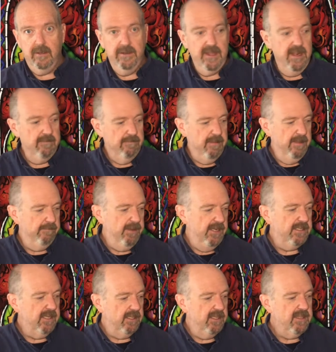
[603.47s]
that but
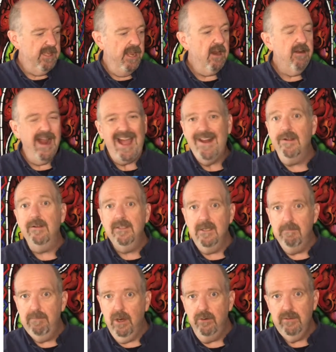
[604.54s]
basically they are adults in
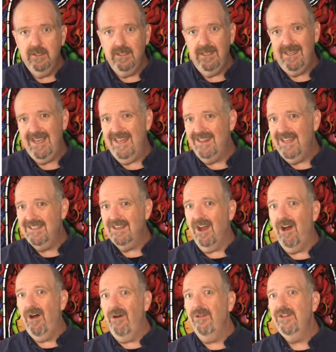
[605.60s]
potency, and that's
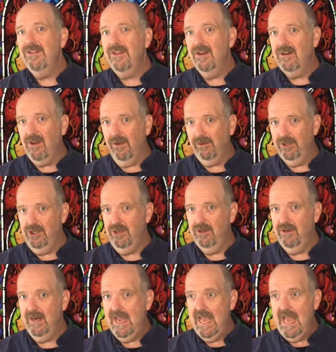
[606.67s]
all that their
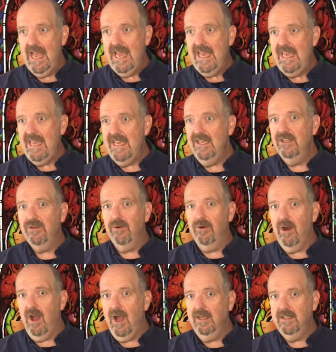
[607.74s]
culture is or
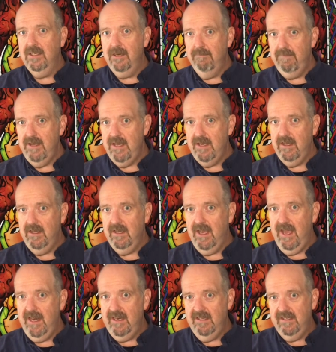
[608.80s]
ought to be.
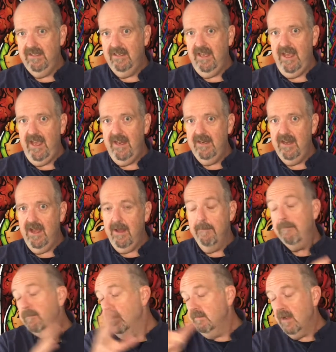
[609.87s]

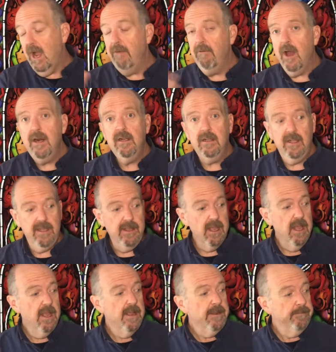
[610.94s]
But ironically,
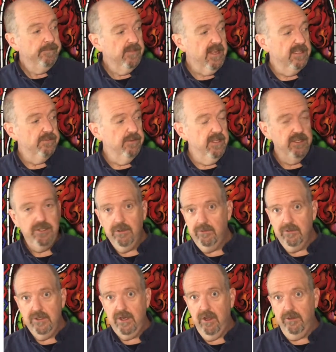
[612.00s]
it's within
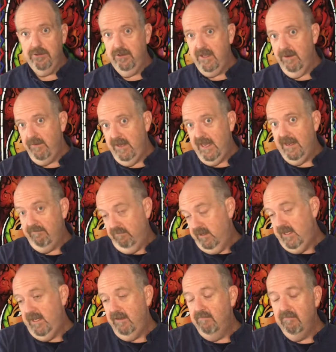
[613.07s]
children's culture that
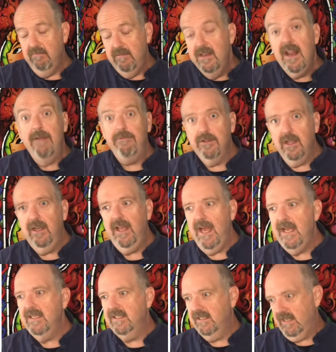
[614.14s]
we
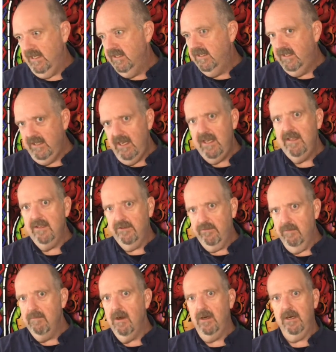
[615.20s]
nevertheless can see this
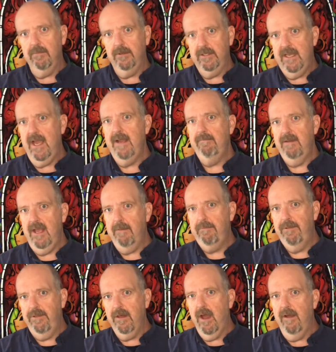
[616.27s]
remarkable time
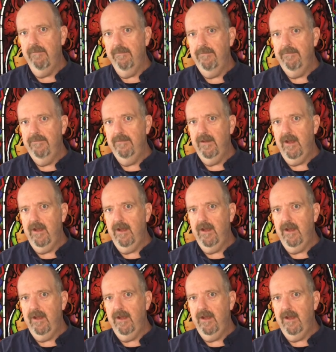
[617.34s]
depth of